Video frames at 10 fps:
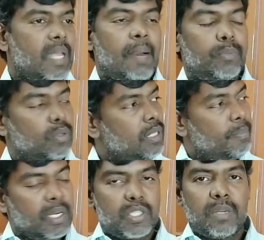up to the
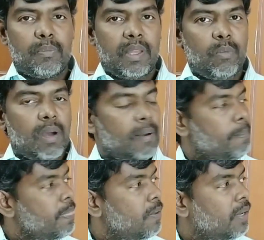pressure
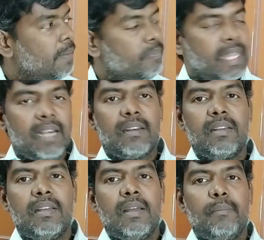P1, okay,
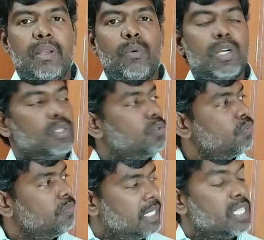then P1 to,
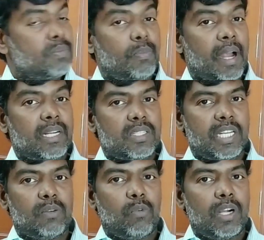that is point
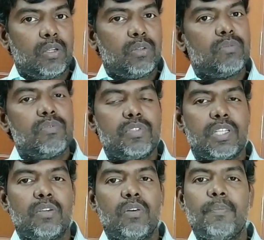state 1 to
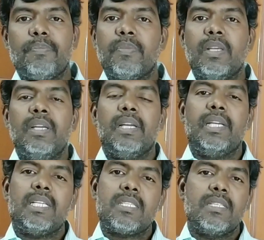0,
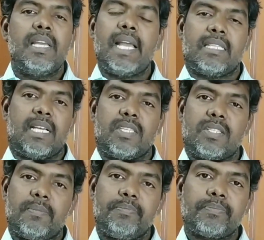it is
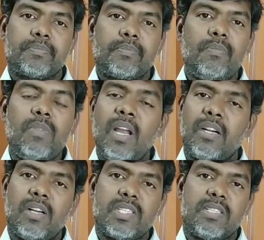exhaust
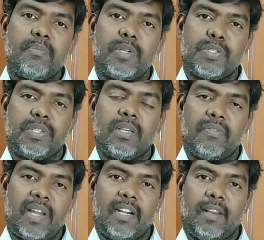at constant pressure
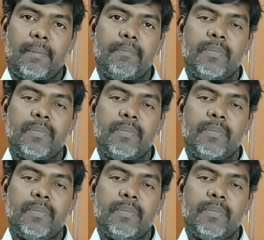finally.